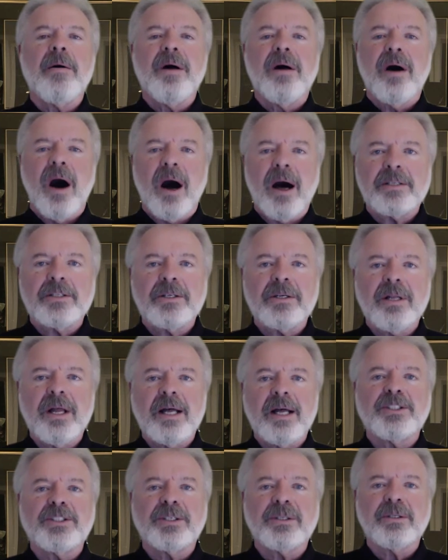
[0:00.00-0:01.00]

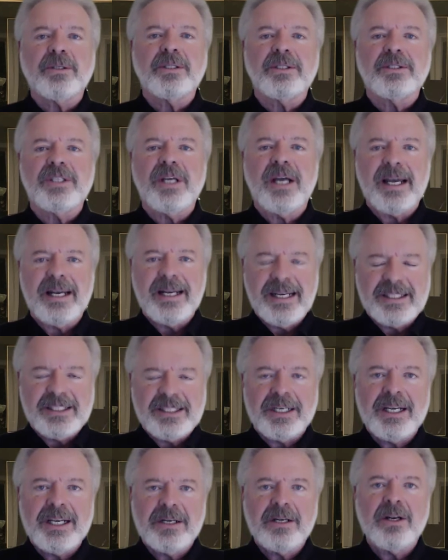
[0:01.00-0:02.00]
ontological design as
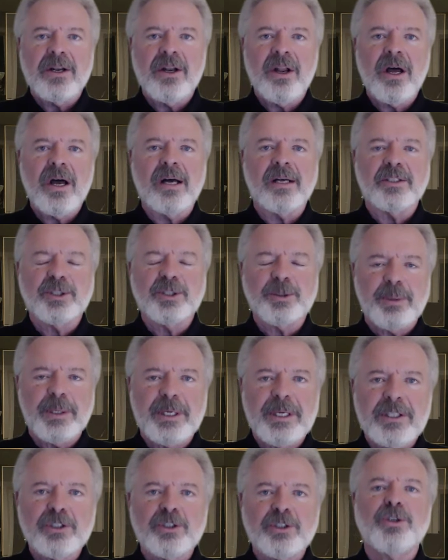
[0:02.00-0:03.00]
a hidden law
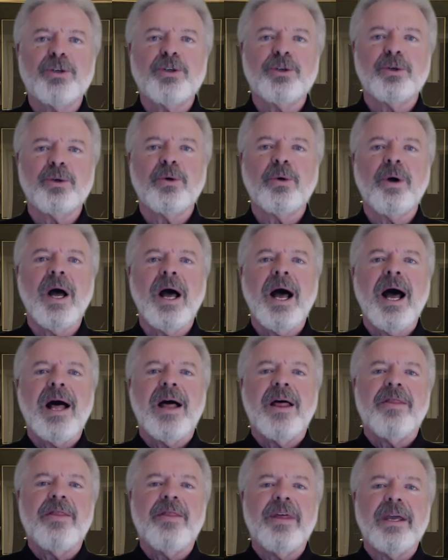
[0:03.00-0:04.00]
speaks to
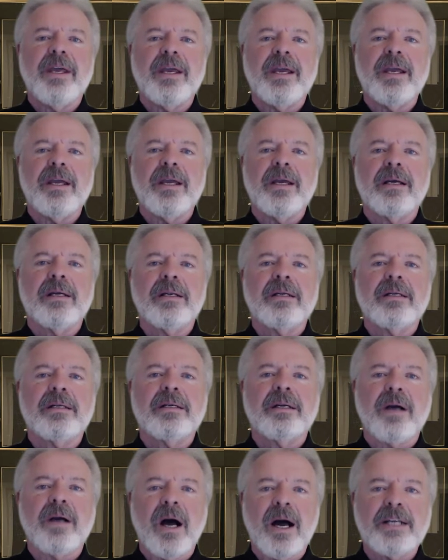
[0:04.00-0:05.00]
the
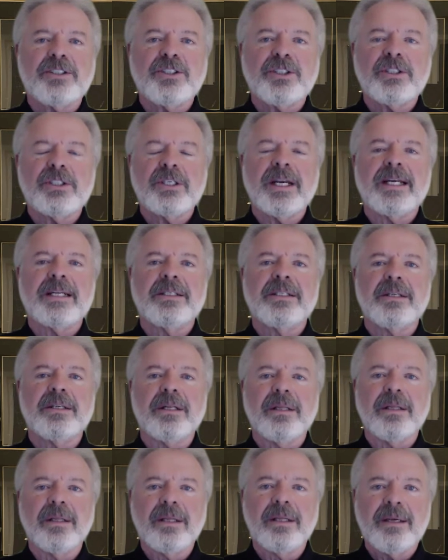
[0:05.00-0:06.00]
conscious and
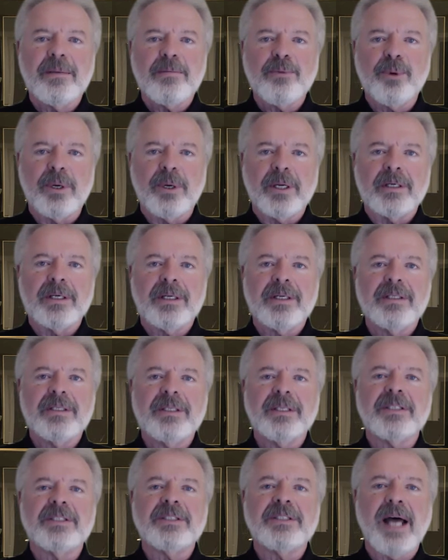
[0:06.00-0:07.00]
deliberate
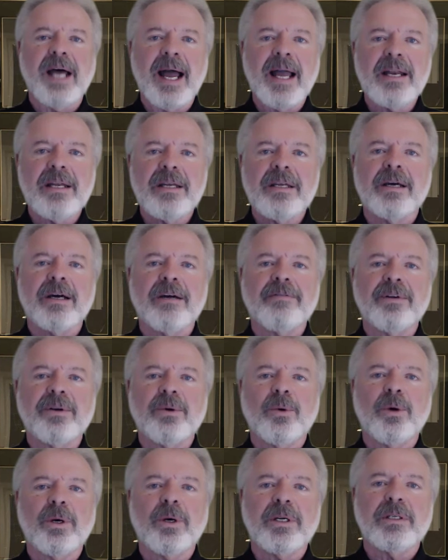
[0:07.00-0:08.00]
designing of
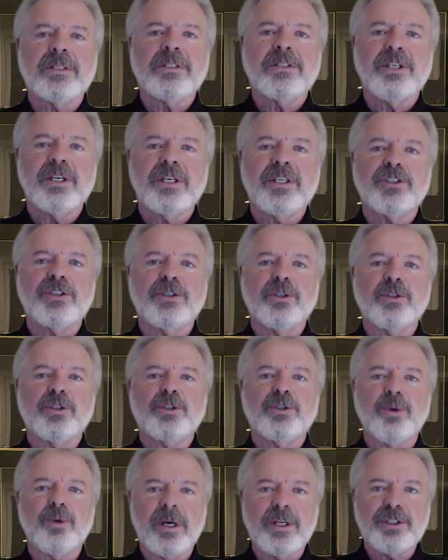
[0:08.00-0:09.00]
an organizational
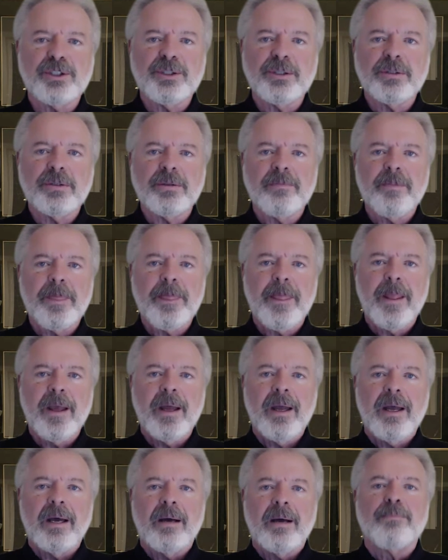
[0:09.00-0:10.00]
structure,
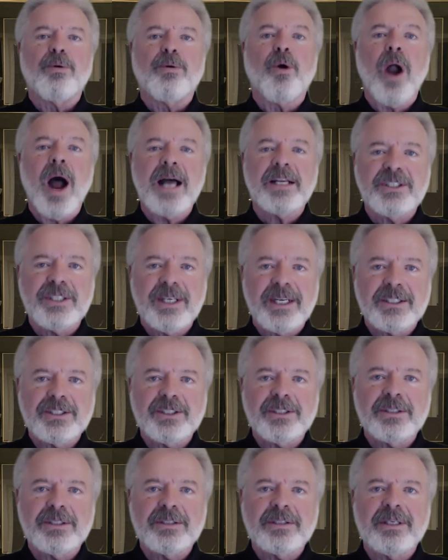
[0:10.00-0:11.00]

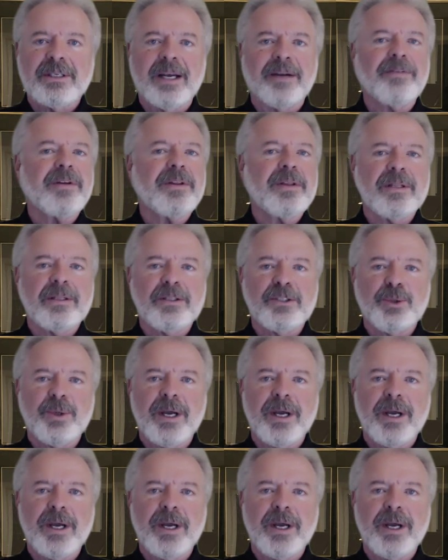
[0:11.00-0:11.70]
processes, everything that you